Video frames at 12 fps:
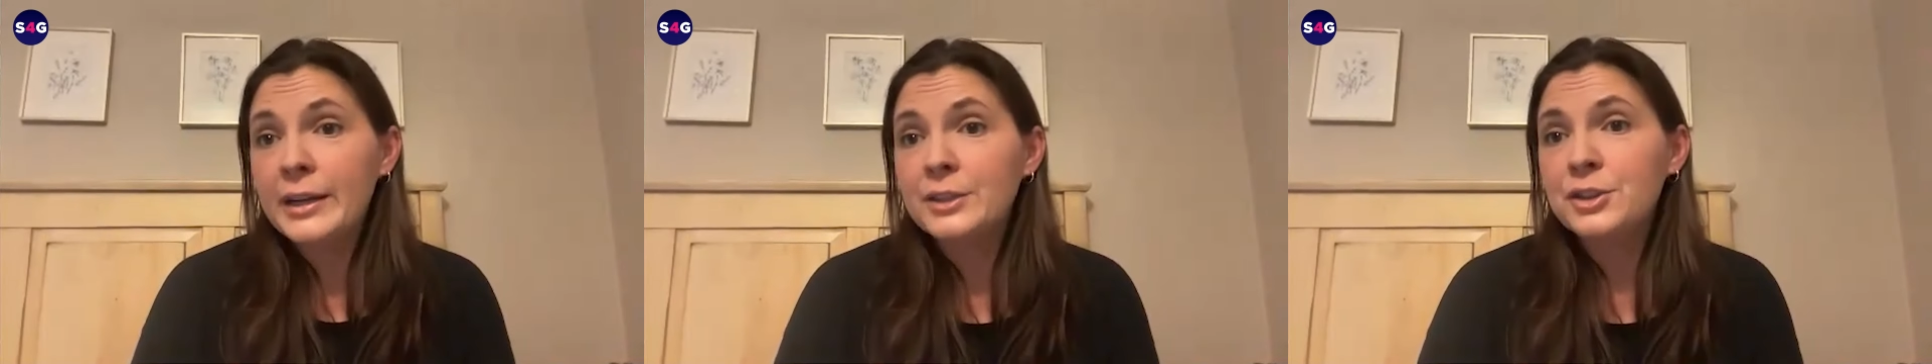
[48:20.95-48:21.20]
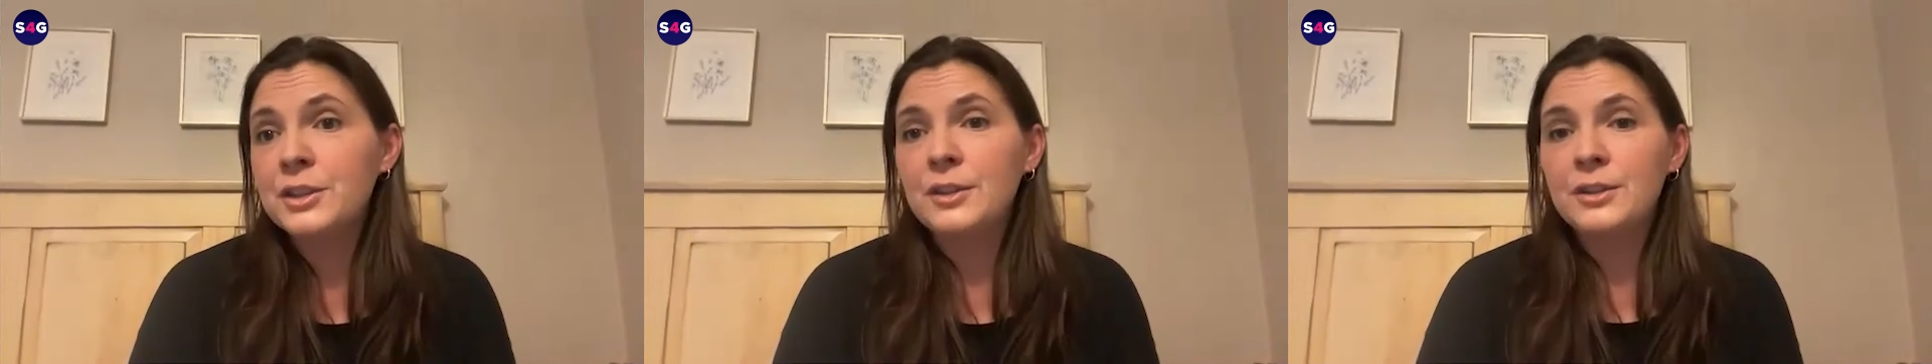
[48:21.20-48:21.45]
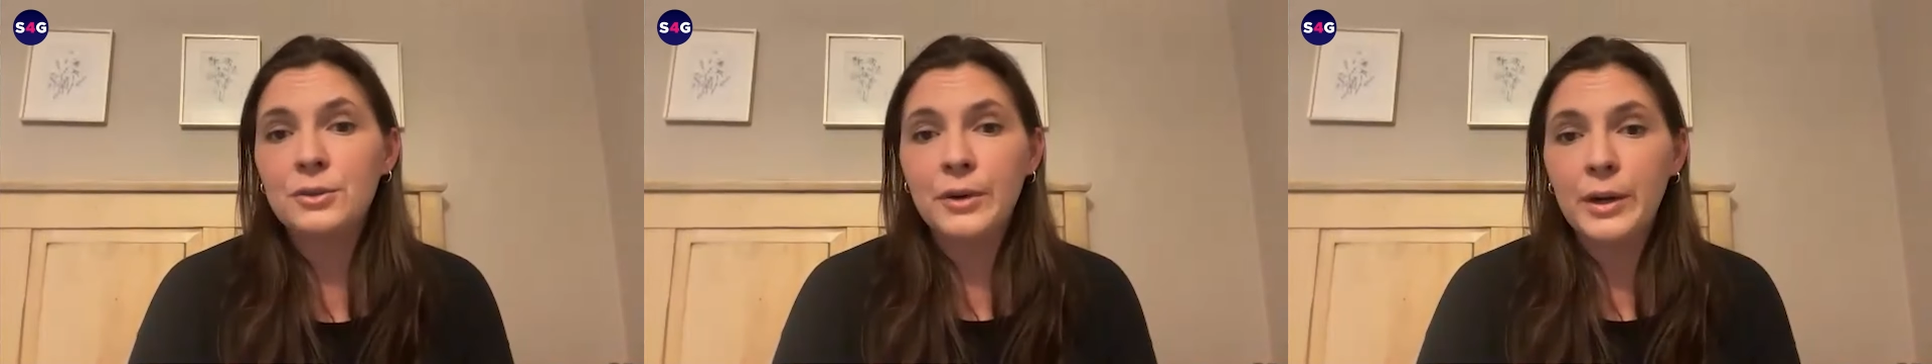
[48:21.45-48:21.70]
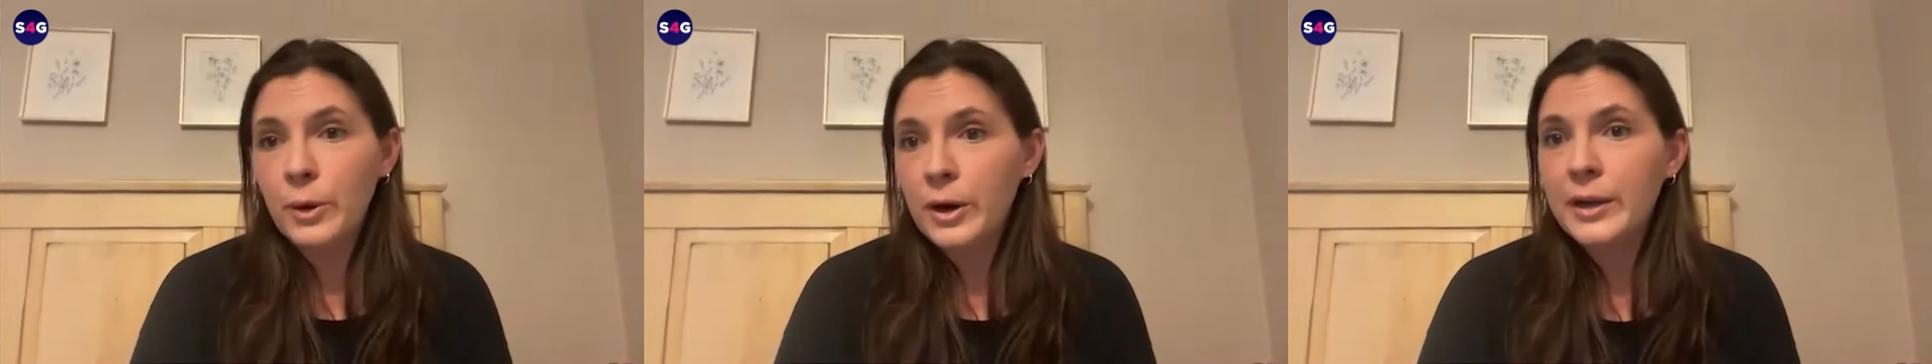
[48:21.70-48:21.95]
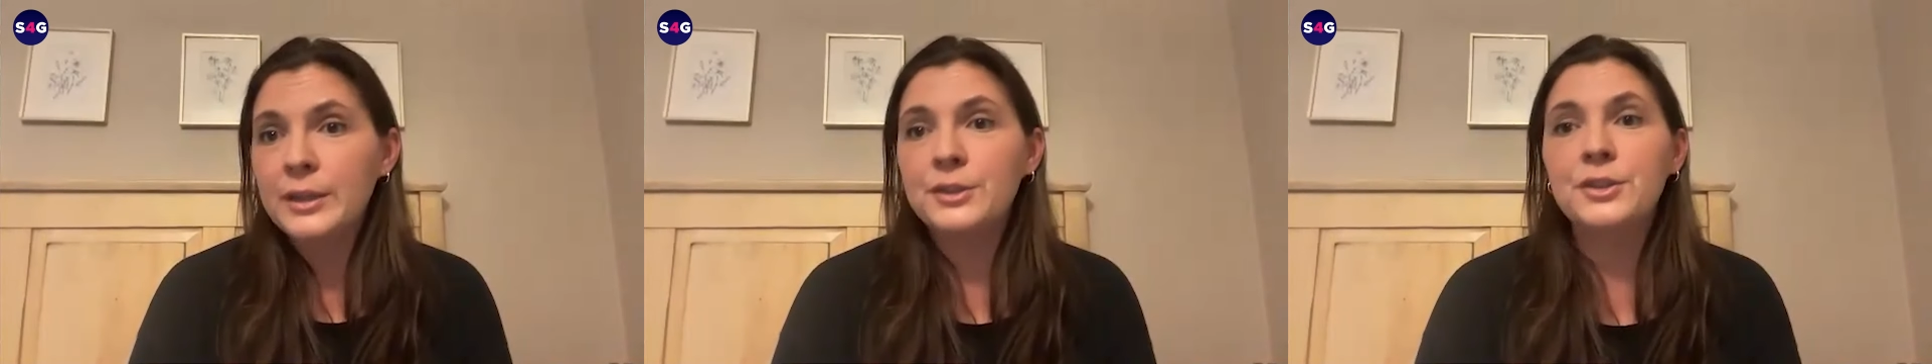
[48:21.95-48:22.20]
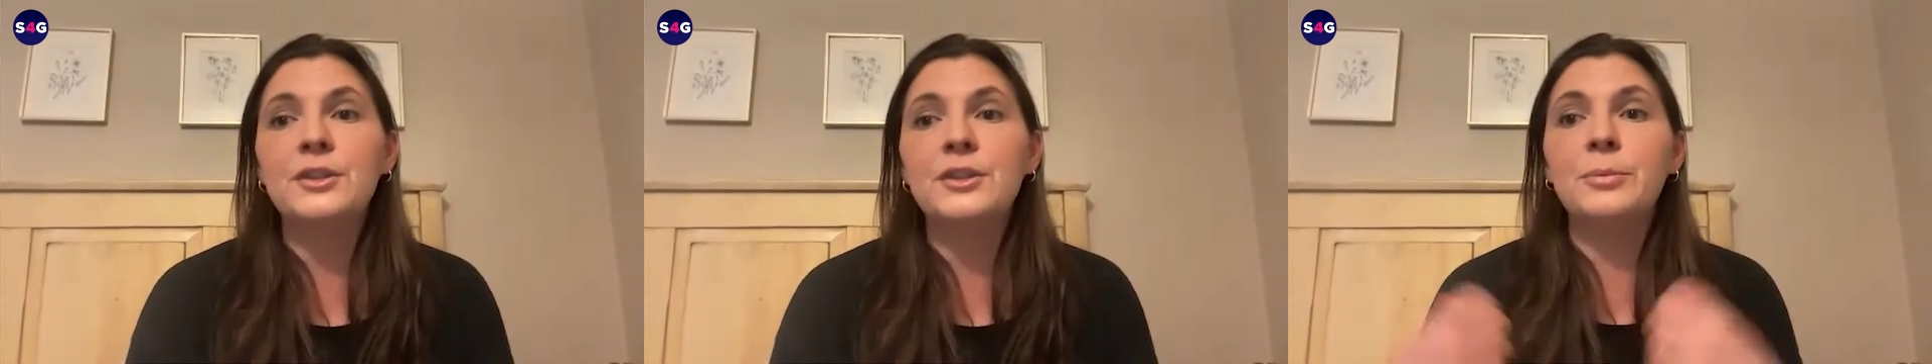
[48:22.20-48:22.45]
and she does great work and
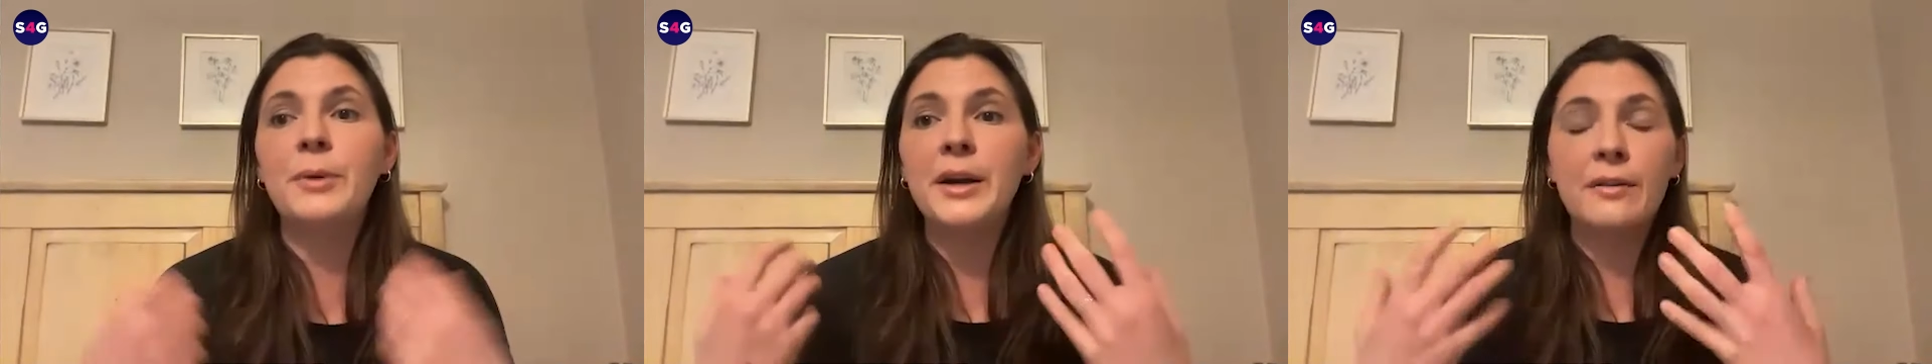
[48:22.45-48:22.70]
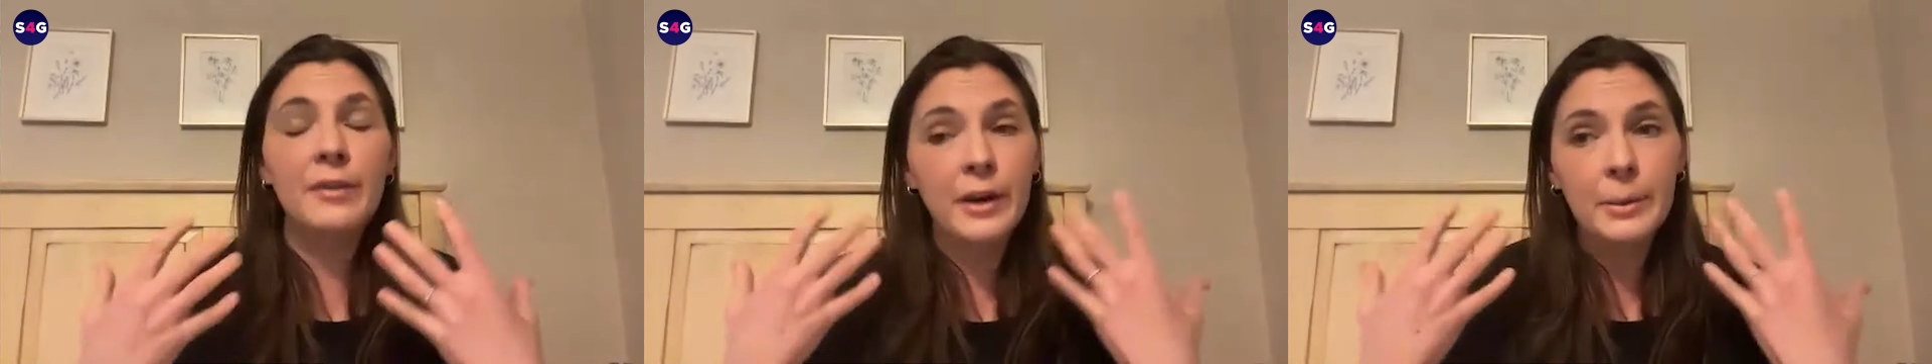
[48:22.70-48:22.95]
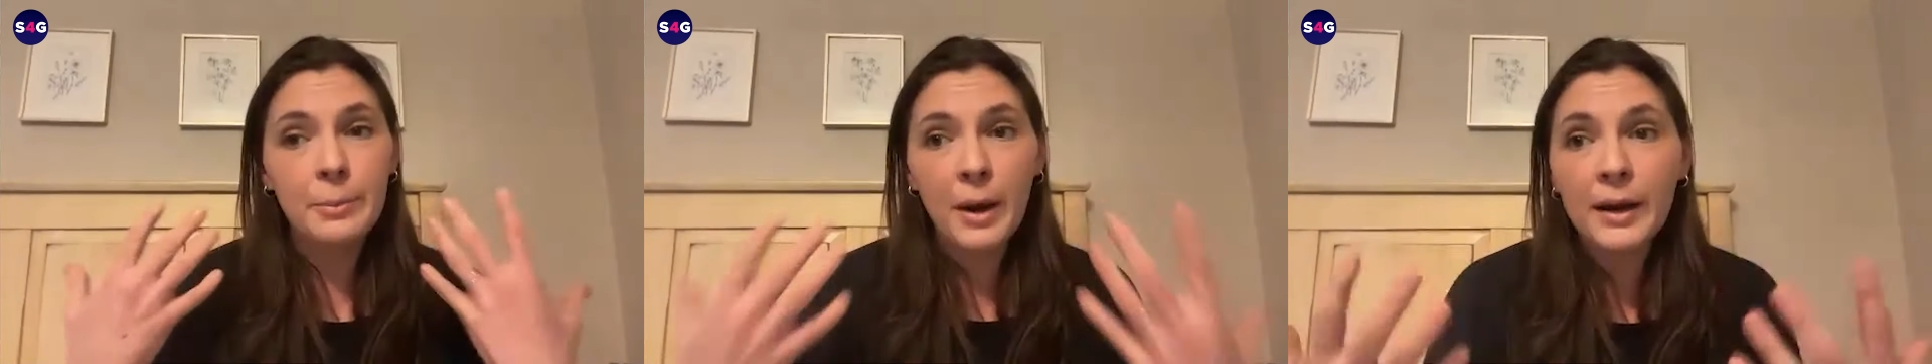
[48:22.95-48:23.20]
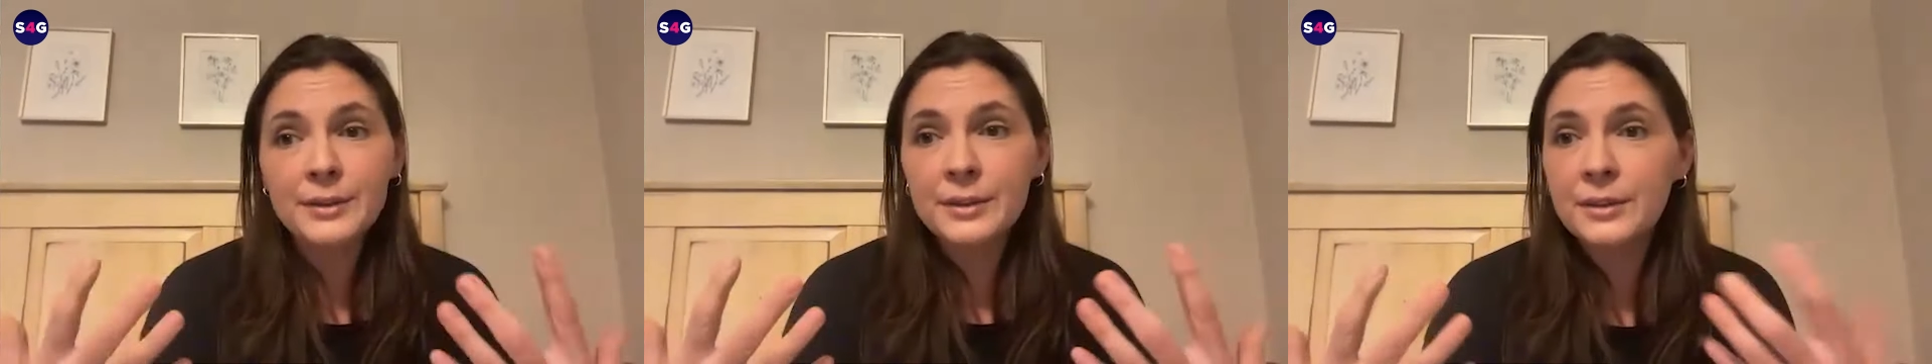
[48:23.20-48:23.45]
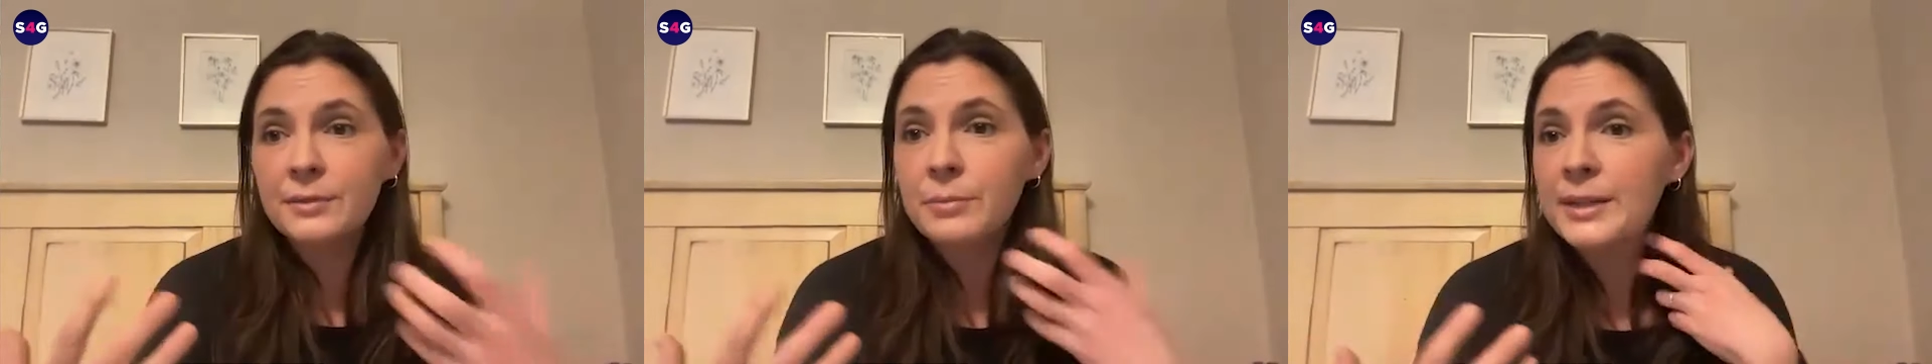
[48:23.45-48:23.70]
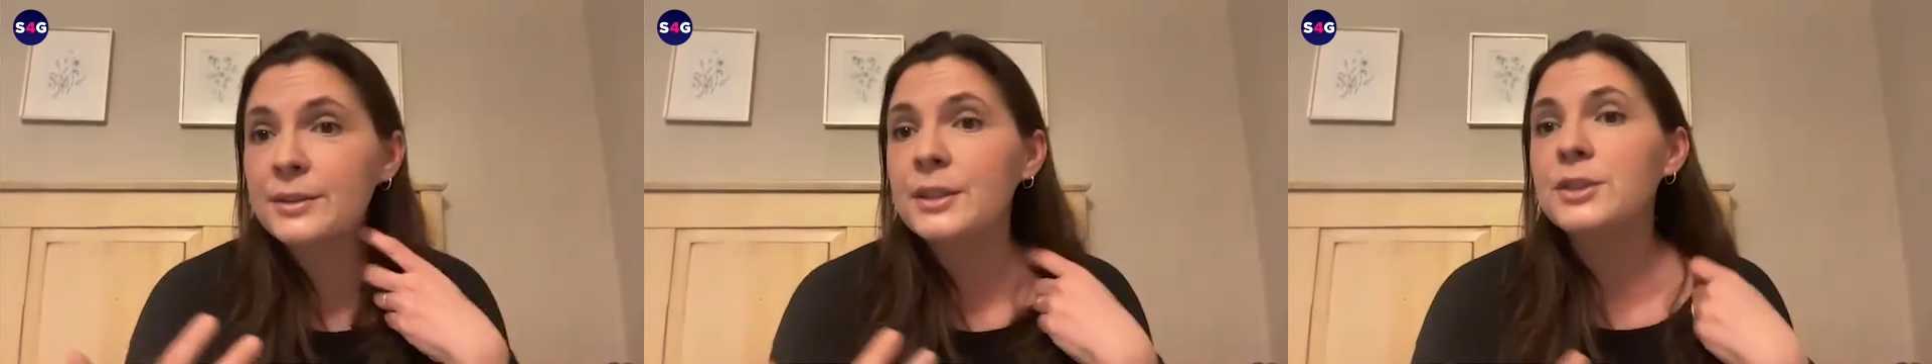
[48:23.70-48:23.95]
she's spreading a very positive
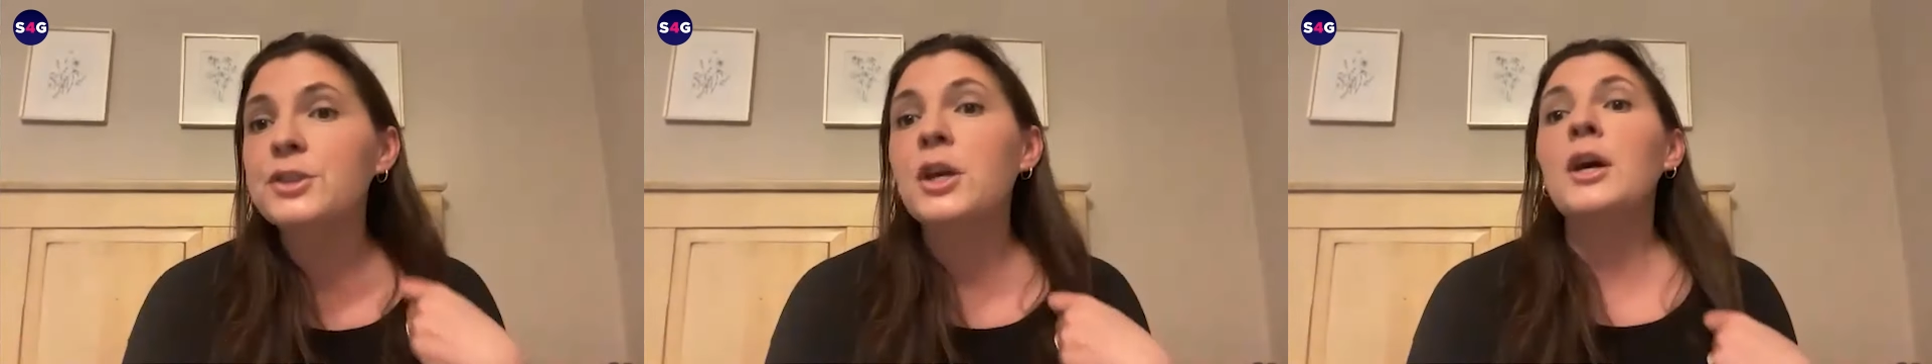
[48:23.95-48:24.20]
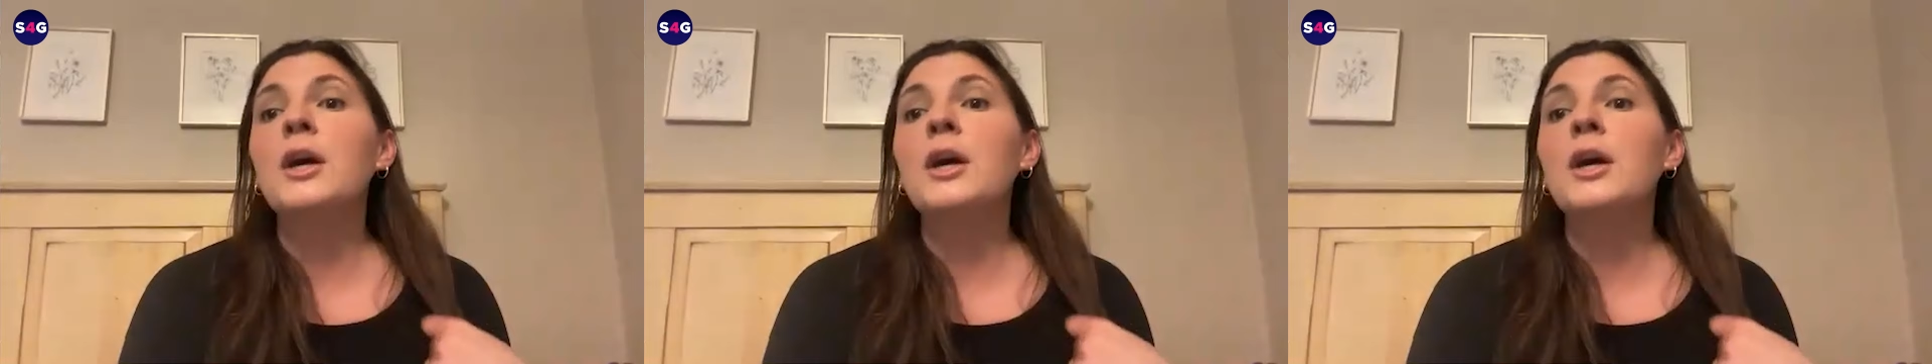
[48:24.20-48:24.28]
message,